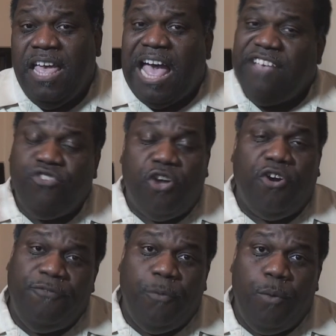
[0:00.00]
I start
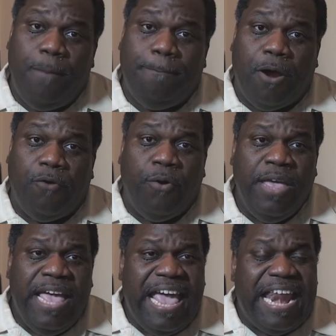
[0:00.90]
off in one borough,
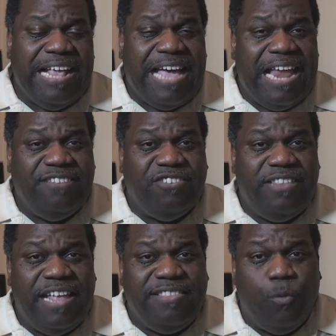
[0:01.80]
and I kind of
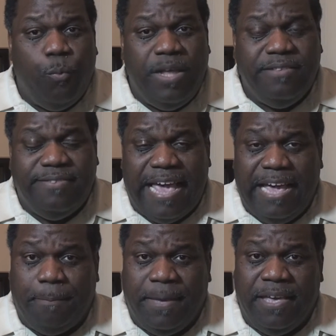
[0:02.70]
just let the wind
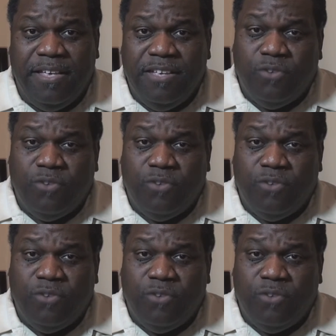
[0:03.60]
take me.